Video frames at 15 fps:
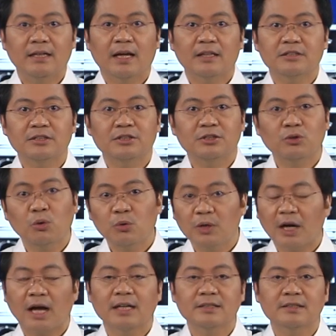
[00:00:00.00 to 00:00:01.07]
has
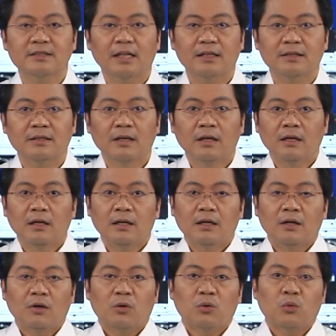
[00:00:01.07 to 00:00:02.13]
shown us that
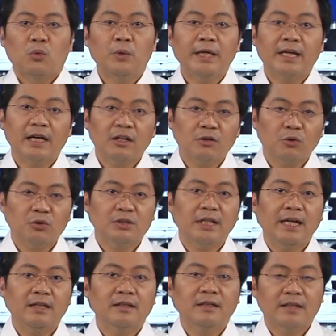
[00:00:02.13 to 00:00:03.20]
we can
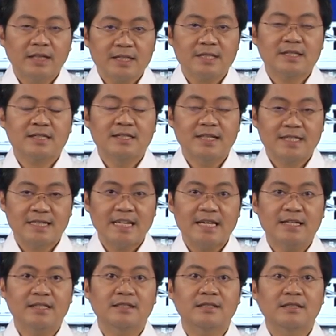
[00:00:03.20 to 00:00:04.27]
contain this
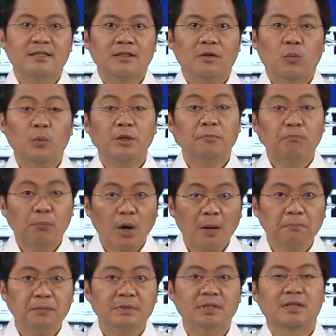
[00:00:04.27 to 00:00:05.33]
disease with
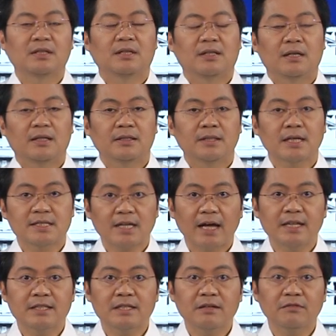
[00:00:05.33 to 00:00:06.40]
prompt,
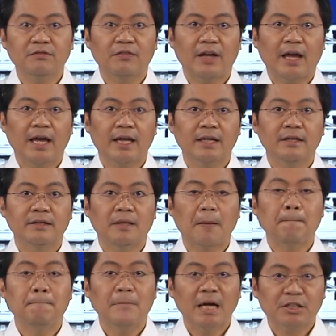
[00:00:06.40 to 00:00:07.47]
decisive, and
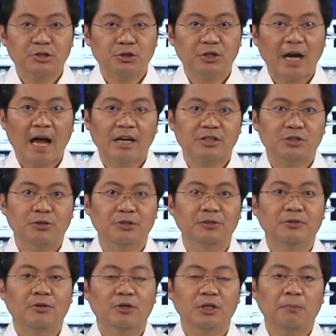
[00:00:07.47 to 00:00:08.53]
measured action
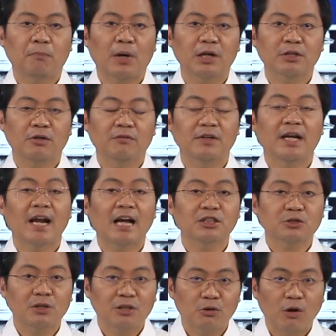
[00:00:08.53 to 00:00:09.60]
on the part of the
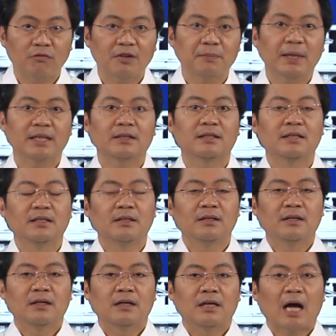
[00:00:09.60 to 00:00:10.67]
national government,
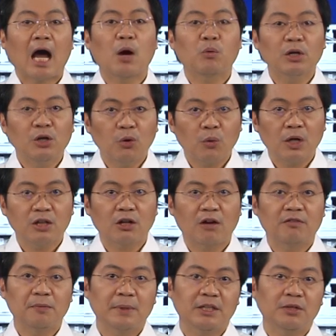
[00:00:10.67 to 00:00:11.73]
our local
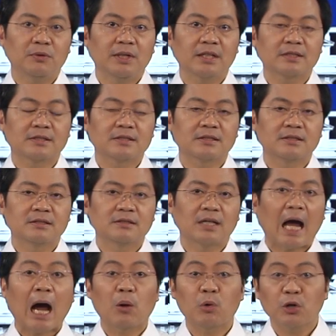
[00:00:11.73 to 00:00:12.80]
government units,
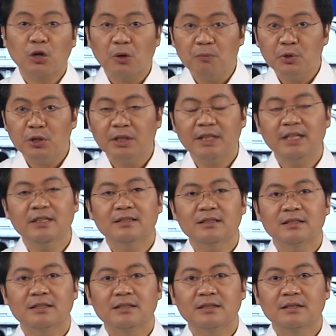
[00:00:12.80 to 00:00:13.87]
our
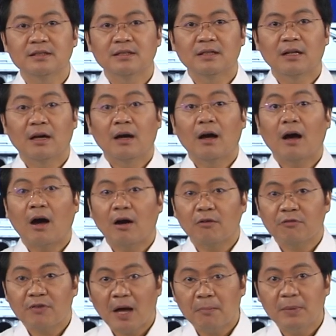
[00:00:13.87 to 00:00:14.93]
communities, our
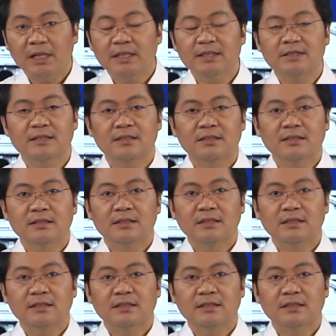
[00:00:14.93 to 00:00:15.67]
families,